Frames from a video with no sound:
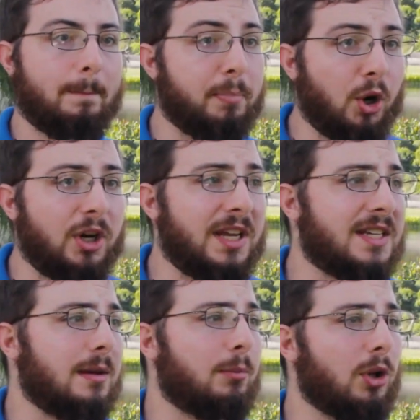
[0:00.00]
Birding
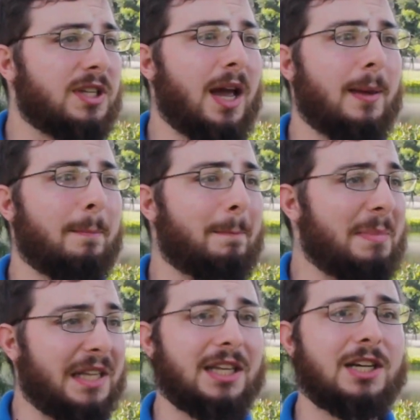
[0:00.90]
is a
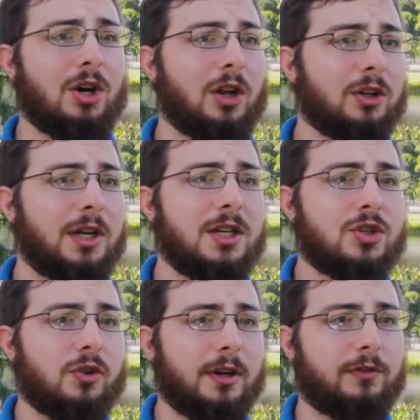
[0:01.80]
multi-million-dollar
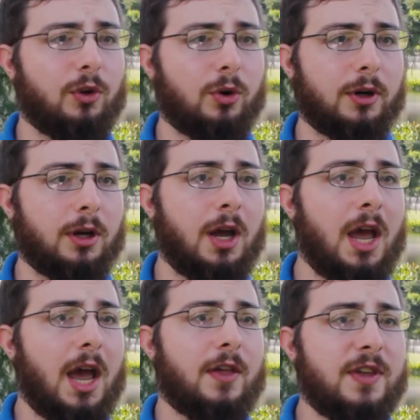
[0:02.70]
industry in Florida,
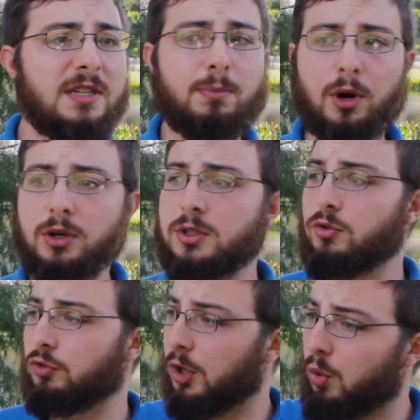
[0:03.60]
and these
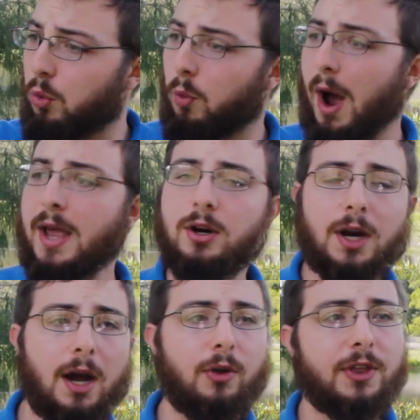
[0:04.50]
birds require
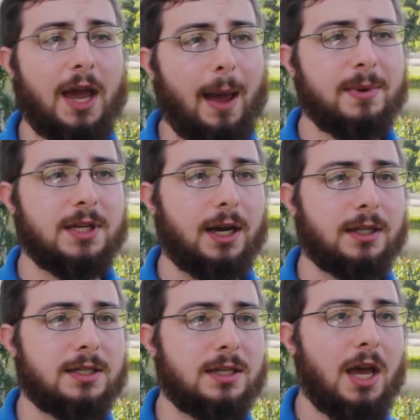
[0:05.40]
healthy
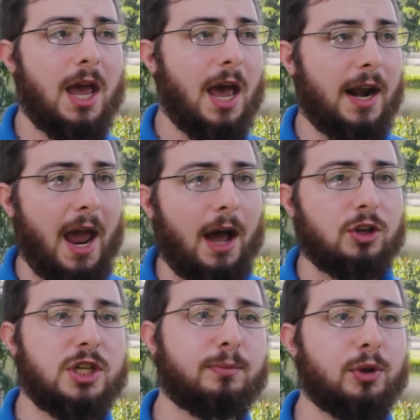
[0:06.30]
habitats, and
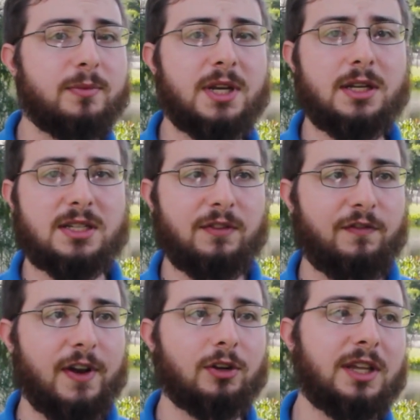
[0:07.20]
algae blooms can
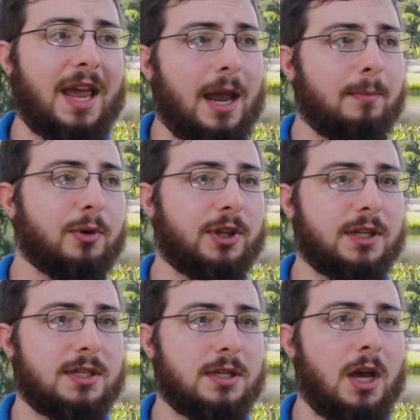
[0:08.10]
severely hamper
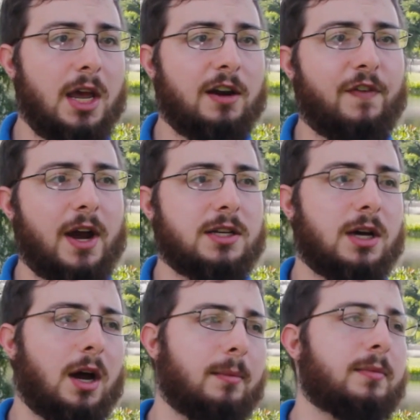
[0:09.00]
this. In fact,
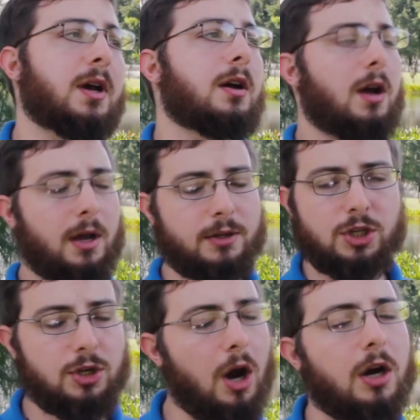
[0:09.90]
I
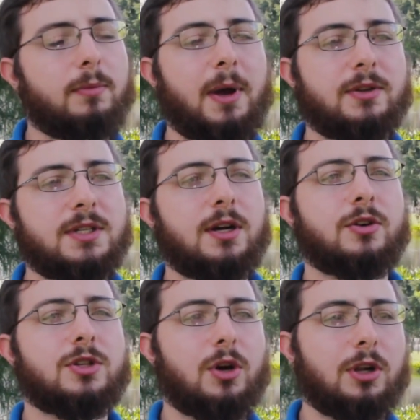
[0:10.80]
just talk about
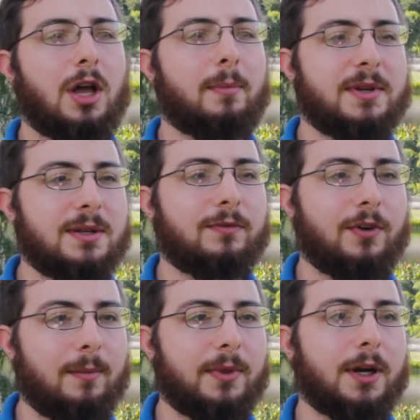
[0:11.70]
Sarasota a lot because I'm
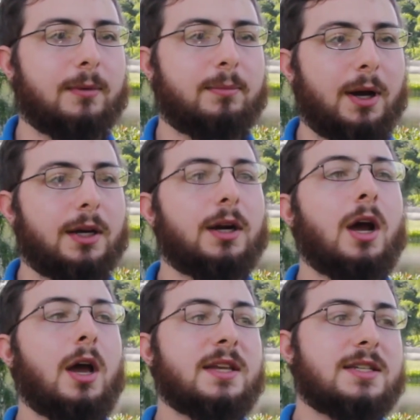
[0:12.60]
from there, but
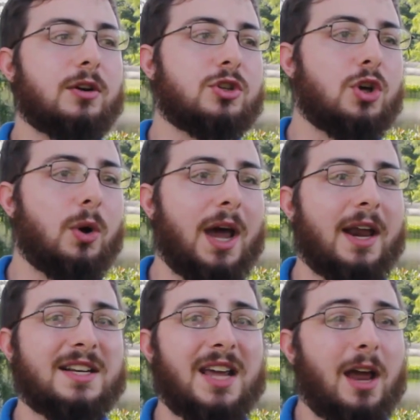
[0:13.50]
Sarasota
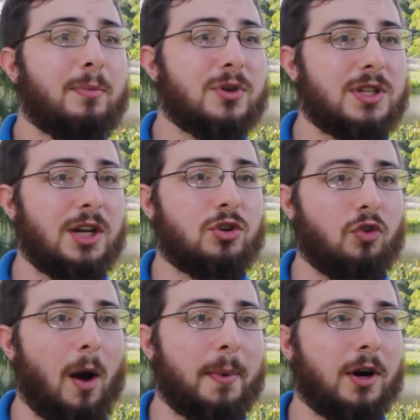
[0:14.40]
had a 10%
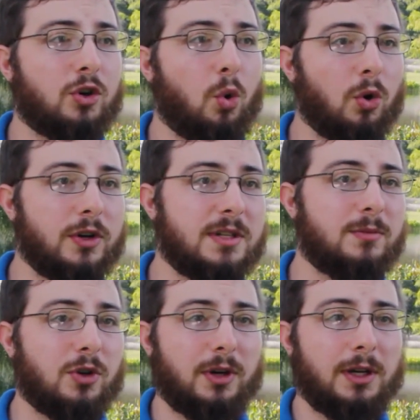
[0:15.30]
drop in our
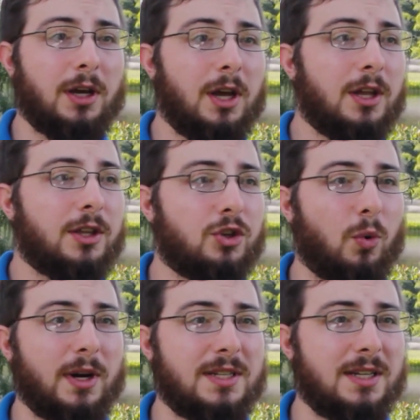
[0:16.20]
tourism during the
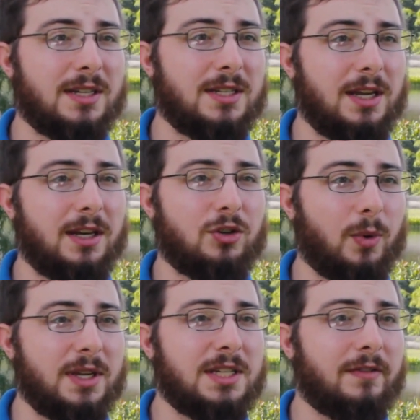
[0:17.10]
2016 and
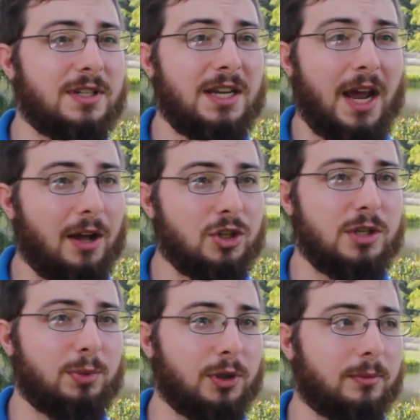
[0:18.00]
2017
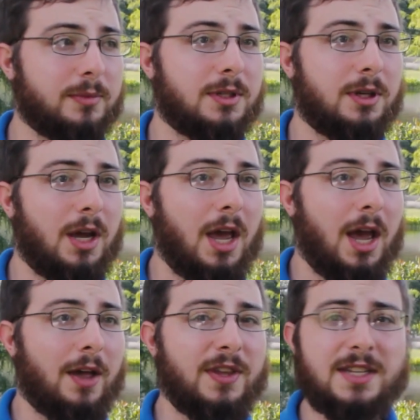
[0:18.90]
algae blooms.
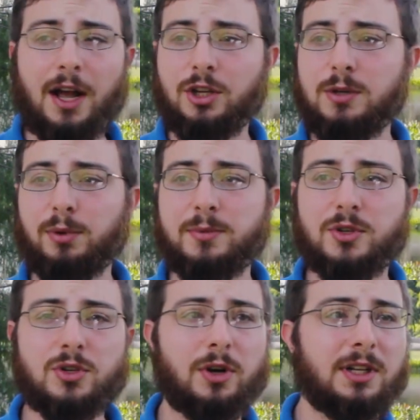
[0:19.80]
And these algae blooms
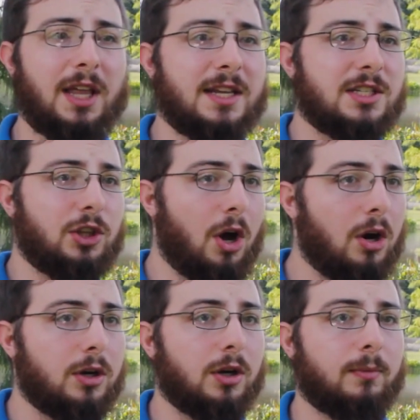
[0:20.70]
are starting to last
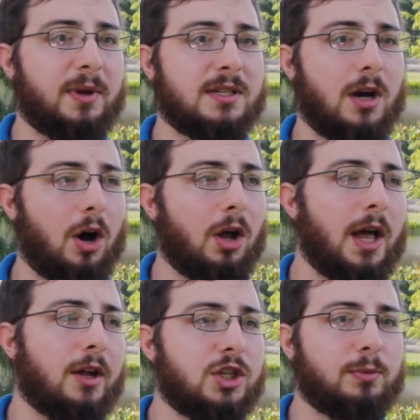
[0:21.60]
longer because
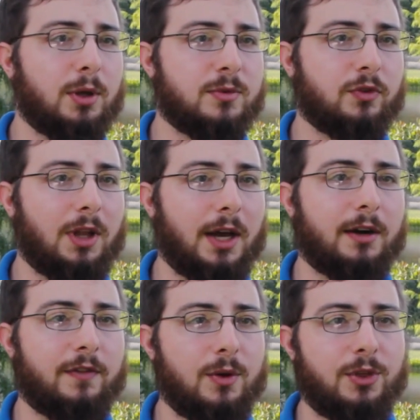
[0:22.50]
all algae blooms rely
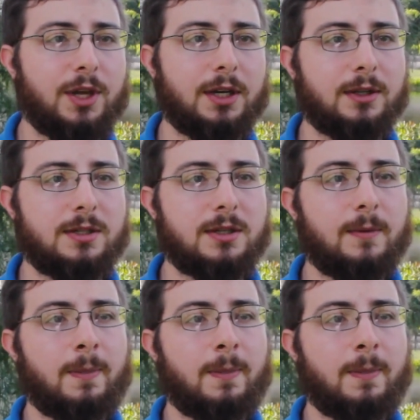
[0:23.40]
on a few things.